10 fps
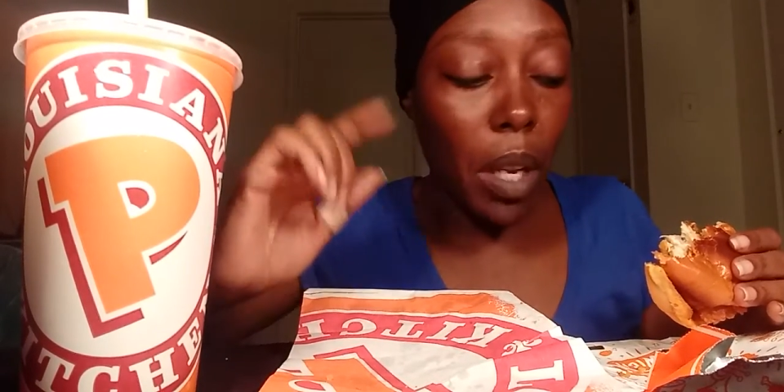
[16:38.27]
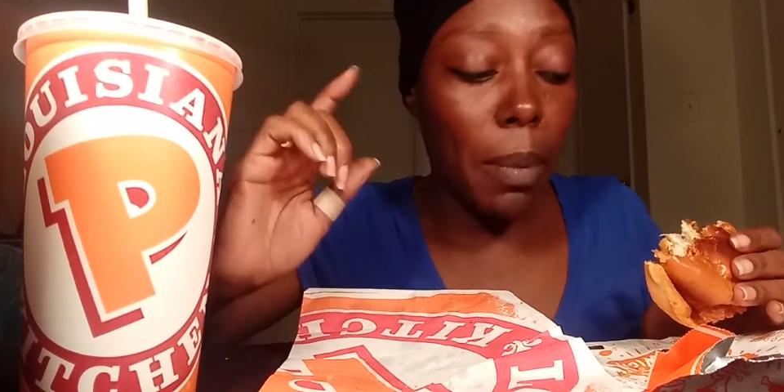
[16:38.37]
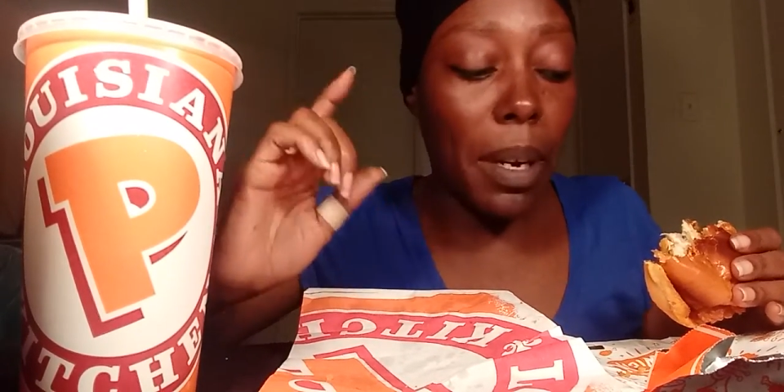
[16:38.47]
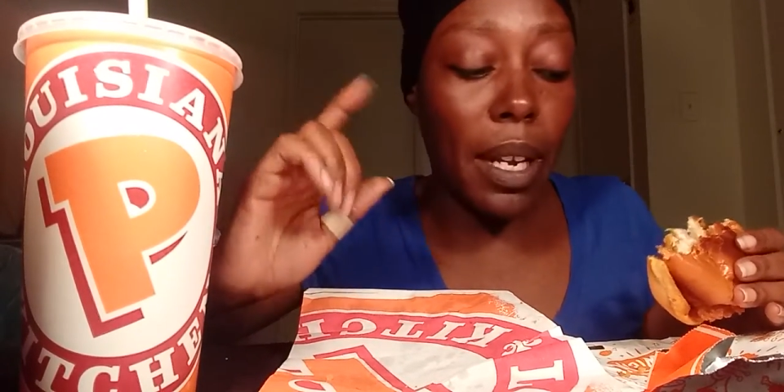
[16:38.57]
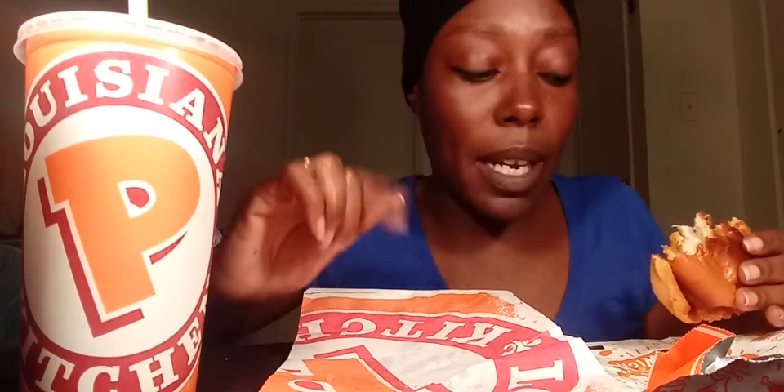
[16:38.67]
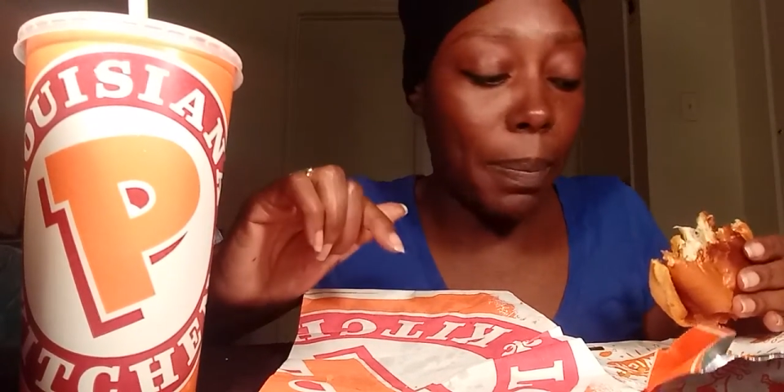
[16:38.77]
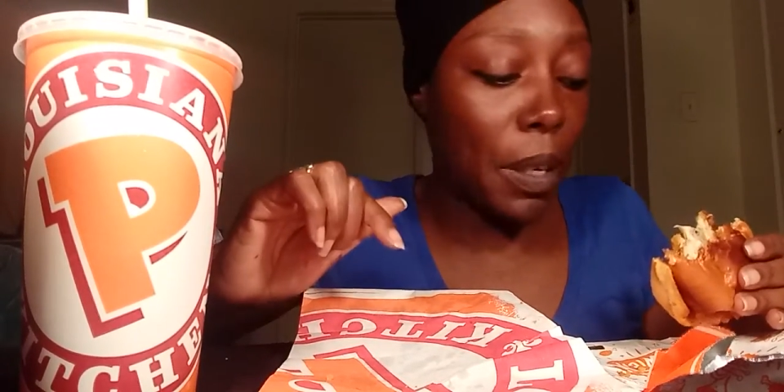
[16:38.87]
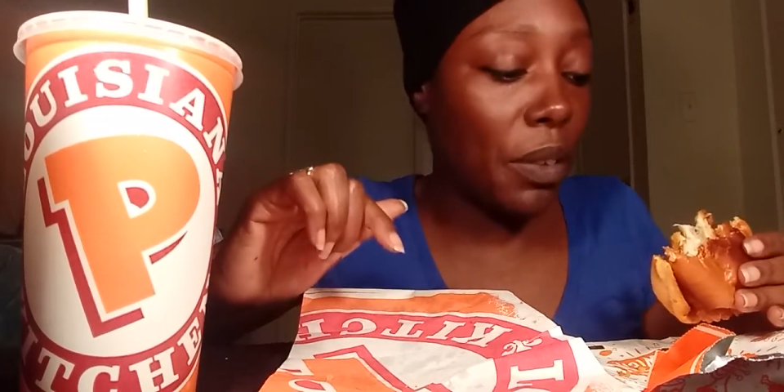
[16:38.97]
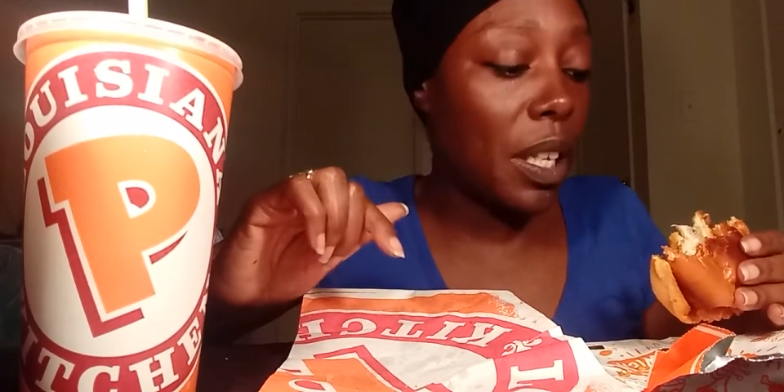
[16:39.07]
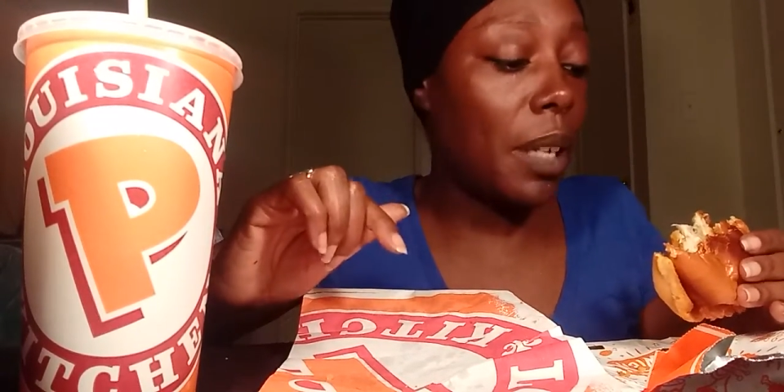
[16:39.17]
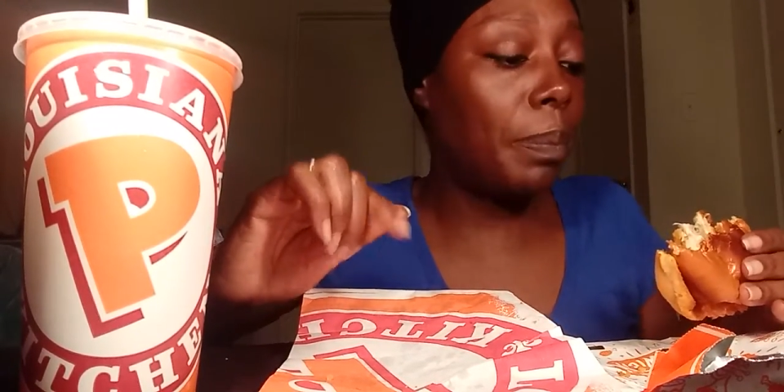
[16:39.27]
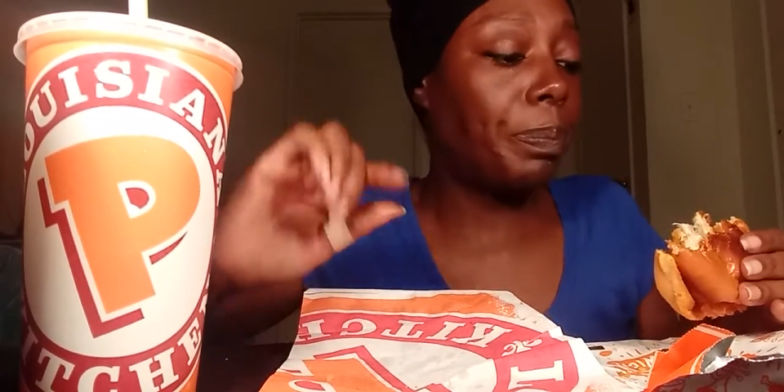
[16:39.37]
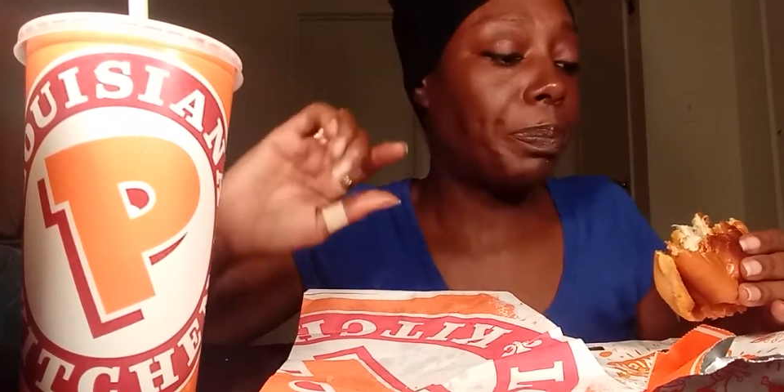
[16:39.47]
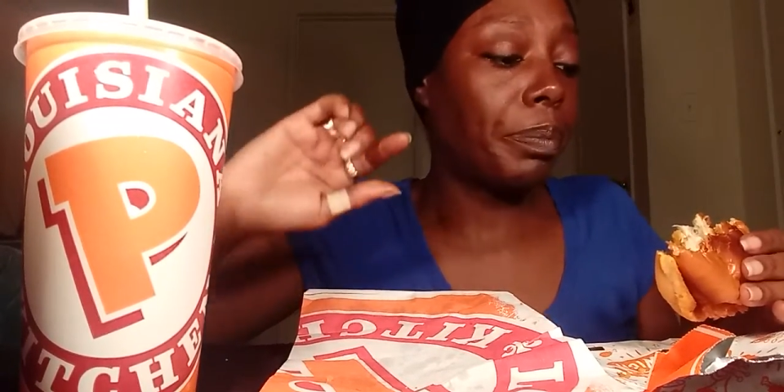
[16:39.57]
I'm going to upload them